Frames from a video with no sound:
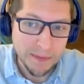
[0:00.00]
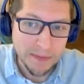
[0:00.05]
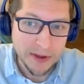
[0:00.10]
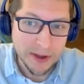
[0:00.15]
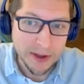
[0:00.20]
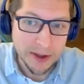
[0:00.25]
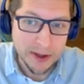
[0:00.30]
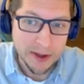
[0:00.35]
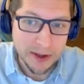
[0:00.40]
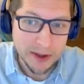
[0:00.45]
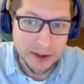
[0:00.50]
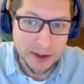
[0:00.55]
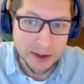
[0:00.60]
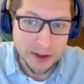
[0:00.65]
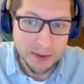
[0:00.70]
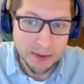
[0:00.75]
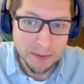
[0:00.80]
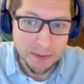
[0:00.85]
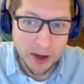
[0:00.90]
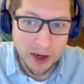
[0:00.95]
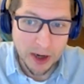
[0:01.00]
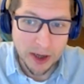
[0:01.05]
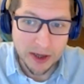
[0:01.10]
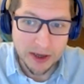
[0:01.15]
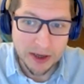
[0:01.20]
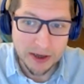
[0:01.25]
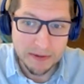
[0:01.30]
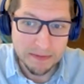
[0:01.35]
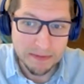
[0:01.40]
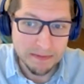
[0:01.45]
you could buy
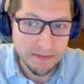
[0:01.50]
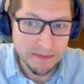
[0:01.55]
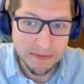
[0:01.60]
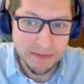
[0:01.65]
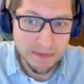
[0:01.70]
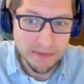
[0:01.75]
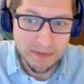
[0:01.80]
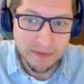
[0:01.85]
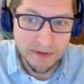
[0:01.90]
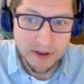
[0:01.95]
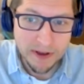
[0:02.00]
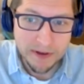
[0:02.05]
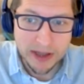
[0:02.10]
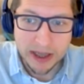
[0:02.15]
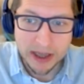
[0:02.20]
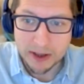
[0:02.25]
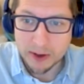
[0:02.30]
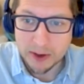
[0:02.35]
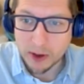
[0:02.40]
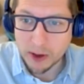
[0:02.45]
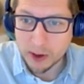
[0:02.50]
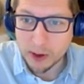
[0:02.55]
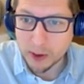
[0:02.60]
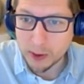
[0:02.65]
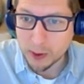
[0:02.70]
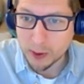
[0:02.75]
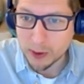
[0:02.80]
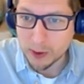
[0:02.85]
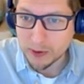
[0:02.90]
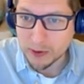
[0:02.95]
like a $15
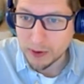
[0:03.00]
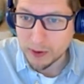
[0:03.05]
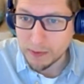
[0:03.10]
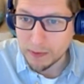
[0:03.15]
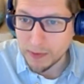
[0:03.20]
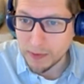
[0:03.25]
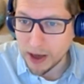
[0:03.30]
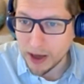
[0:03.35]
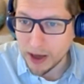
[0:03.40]
course from,